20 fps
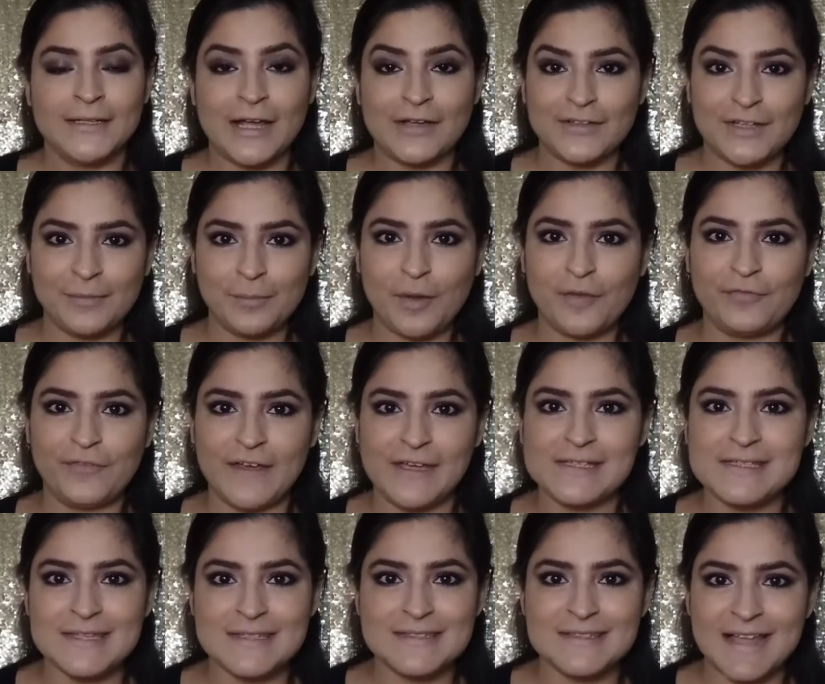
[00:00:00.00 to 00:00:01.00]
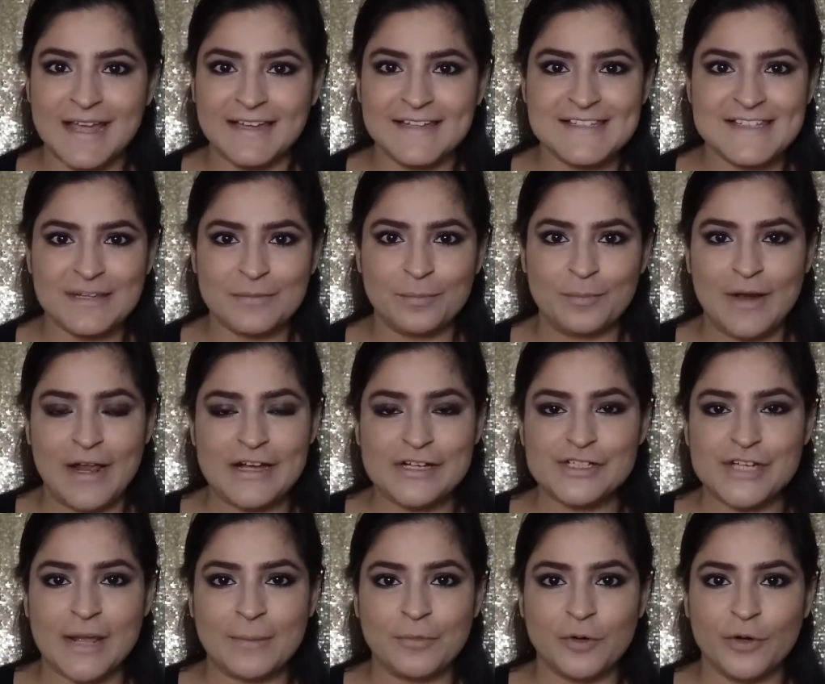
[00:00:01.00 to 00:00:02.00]
Now that my face is nice and
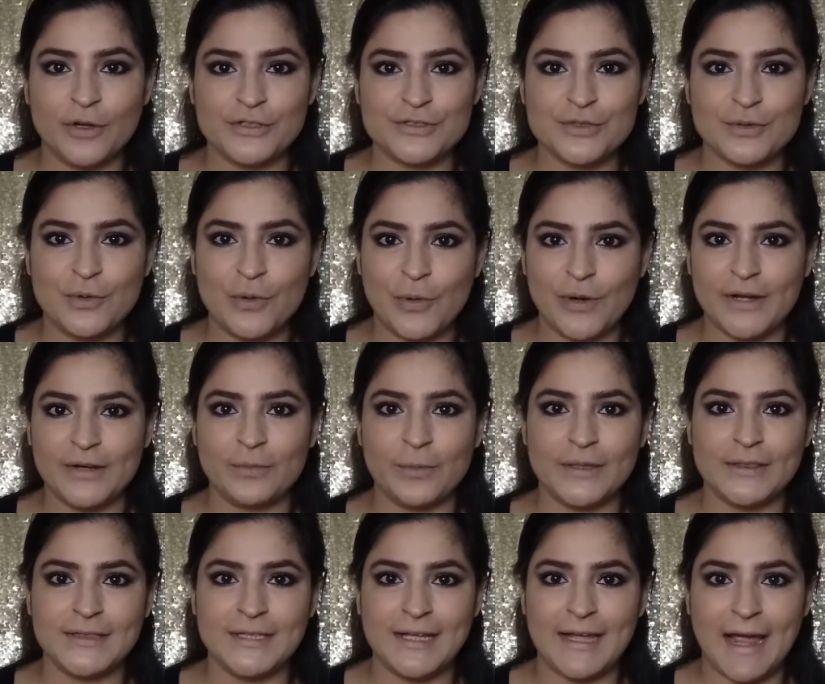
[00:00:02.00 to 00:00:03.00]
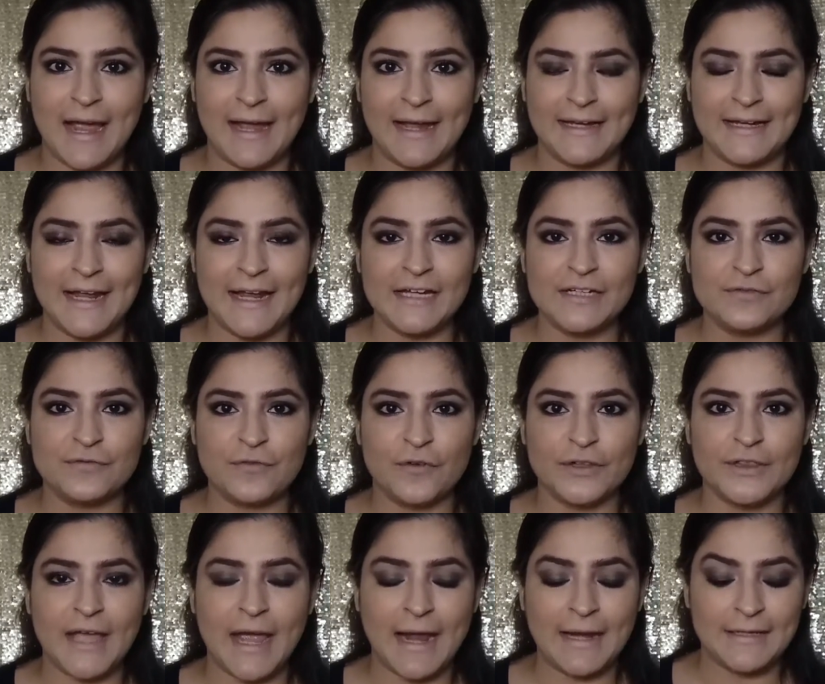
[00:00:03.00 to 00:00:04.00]
blushed, I'm going to go in with the highlight.
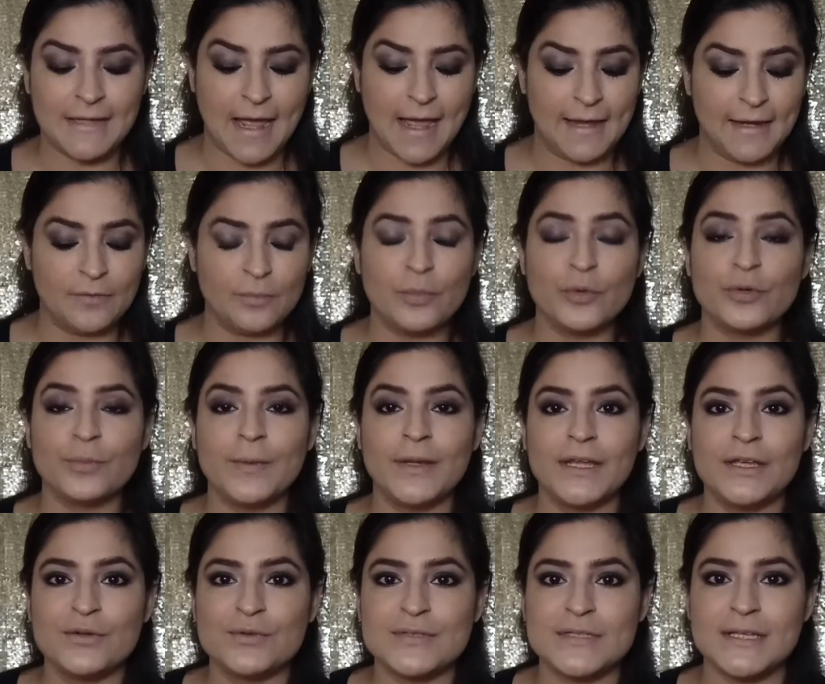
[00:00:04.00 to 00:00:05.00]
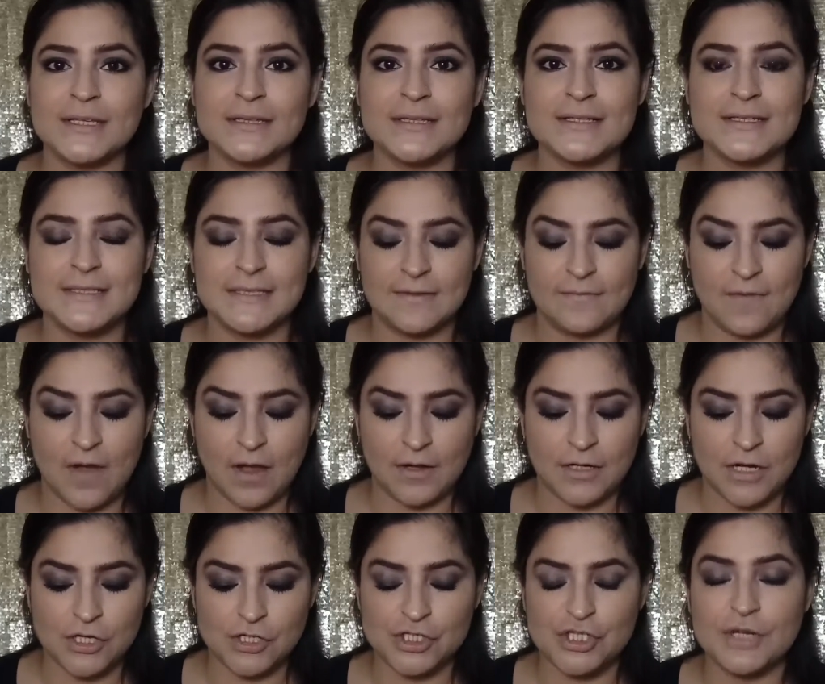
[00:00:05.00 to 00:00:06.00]
For that, I would be using the
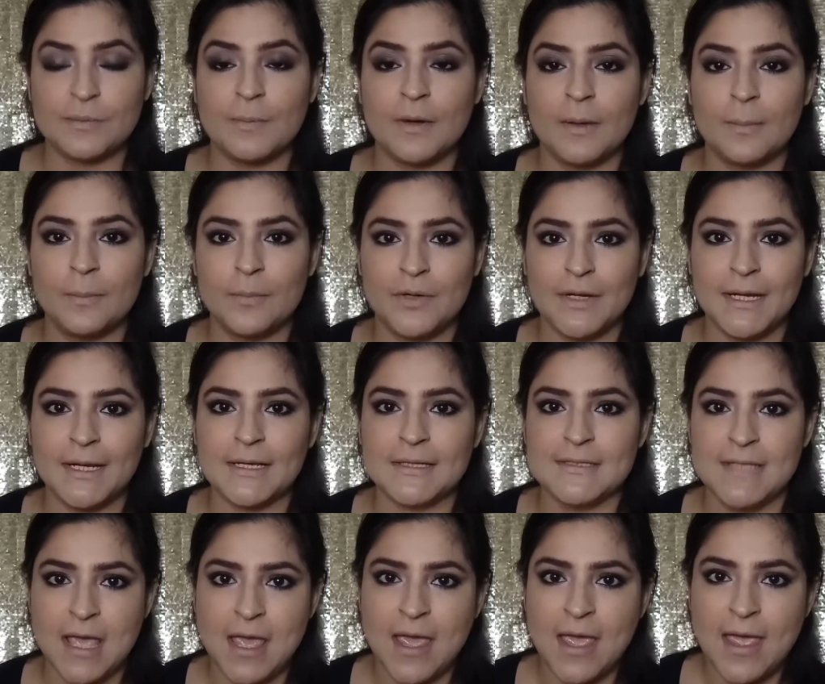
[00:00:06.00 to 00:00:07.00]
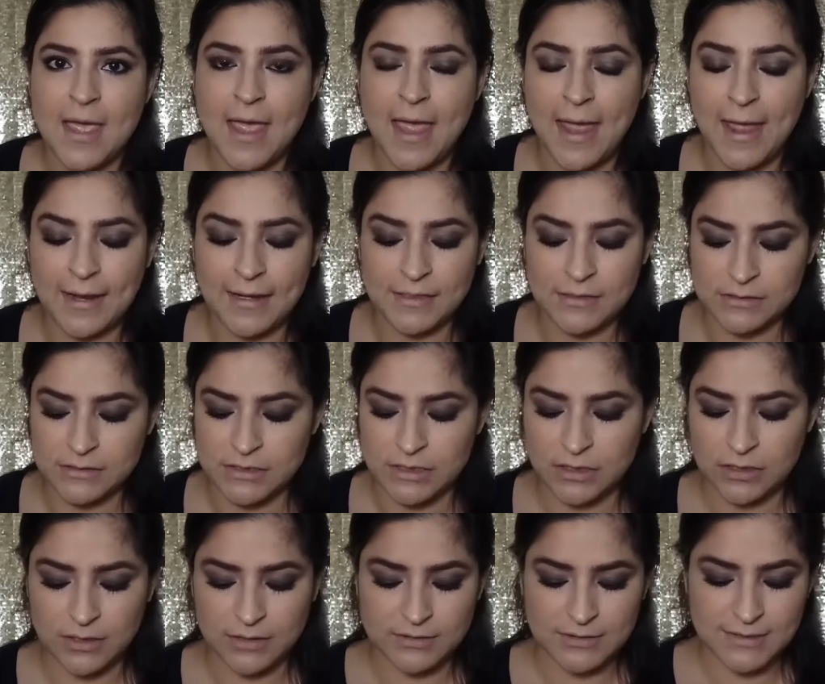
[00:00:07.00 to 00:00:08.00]
Savannah Shimmer Bricks, and
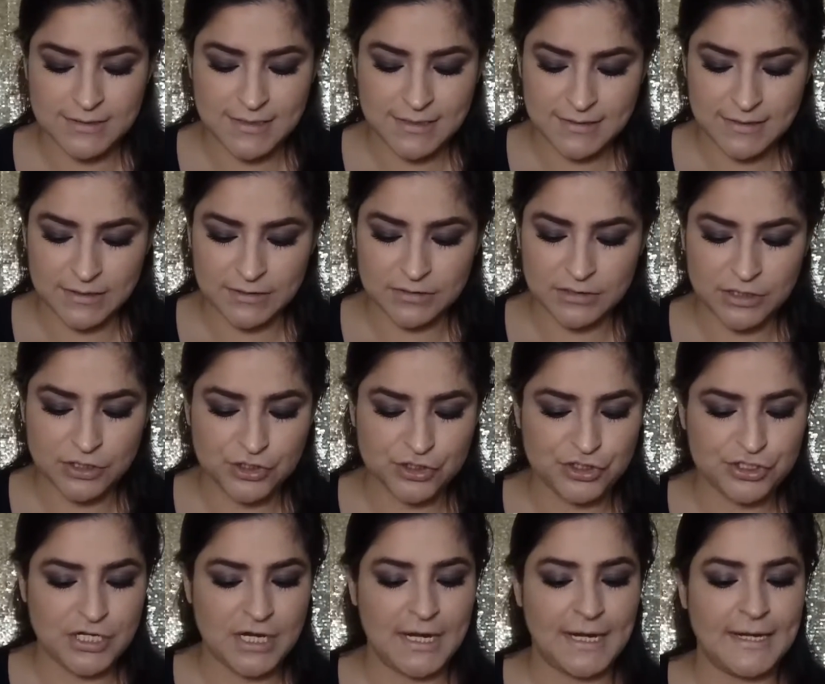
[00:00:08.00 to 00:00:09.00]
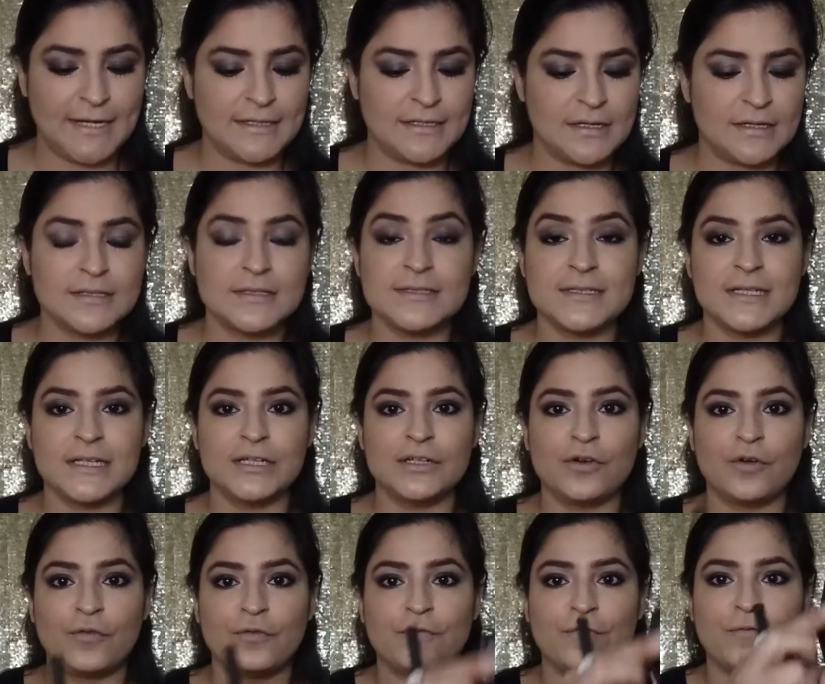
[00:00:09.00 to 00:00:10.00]
this is in the shade
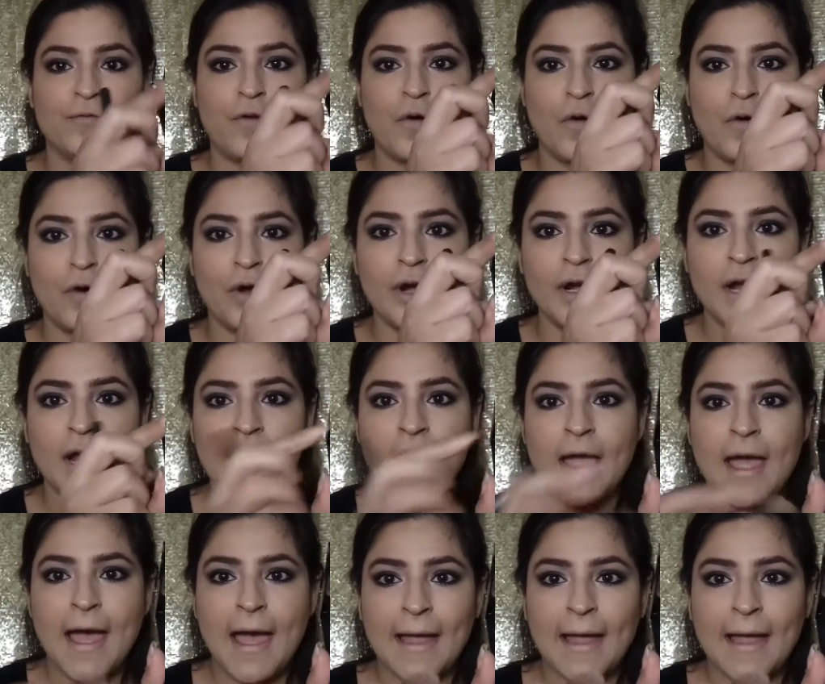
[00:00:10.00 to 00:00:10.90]
04.